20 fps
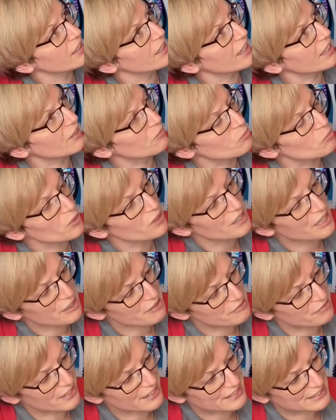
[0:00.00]
And what that
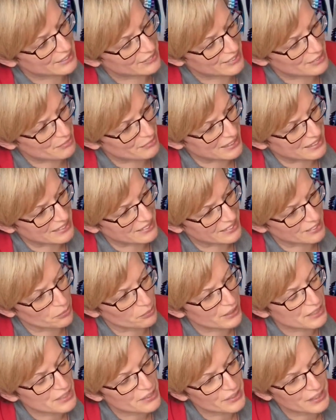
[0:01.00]
effectively means is
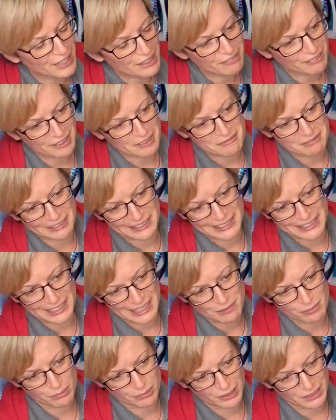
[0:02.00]
when you get like really
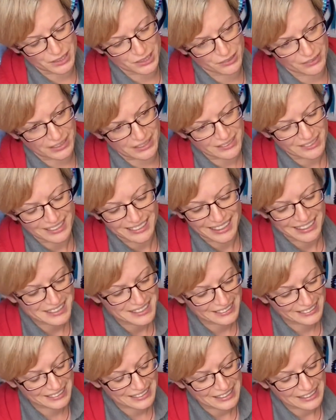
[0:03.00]
inbred strains, and
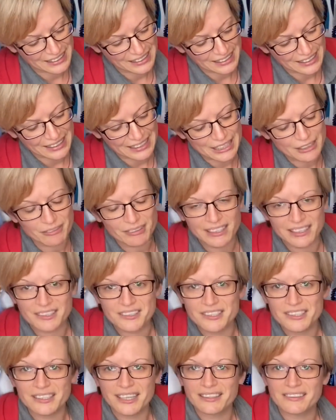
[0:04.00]
actually even as
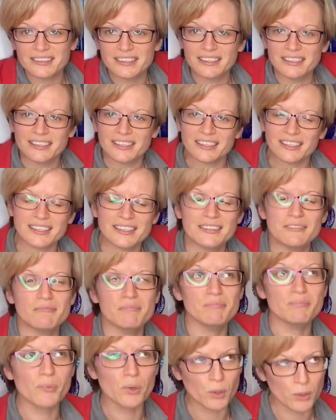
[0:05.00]
you're getting
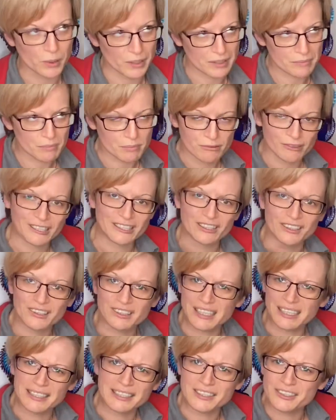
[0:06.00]
more inbred on
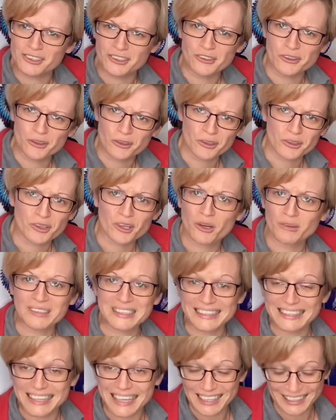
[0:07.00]
like your
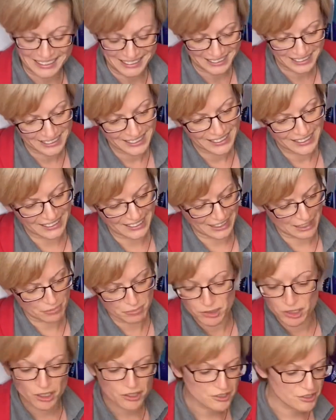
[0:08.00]
current line,
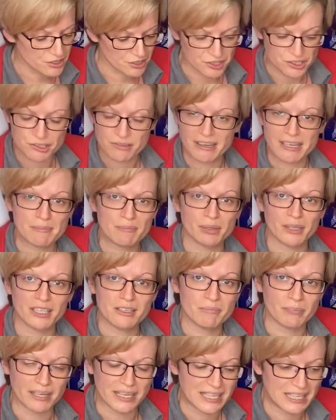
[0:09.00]
not to the strain
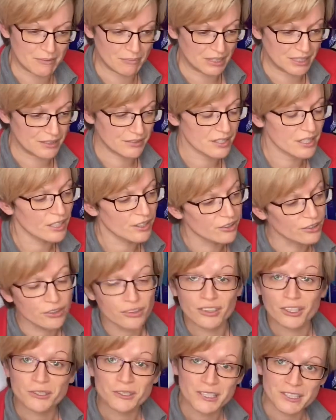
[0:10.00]
point by any means, you'll
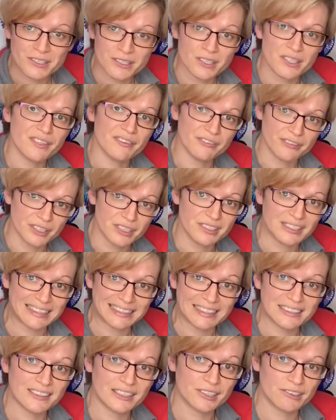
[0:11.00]
notice that the
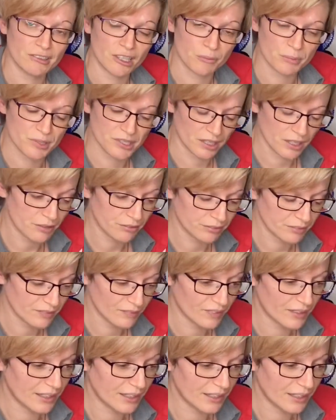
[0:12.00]
fertility drops off.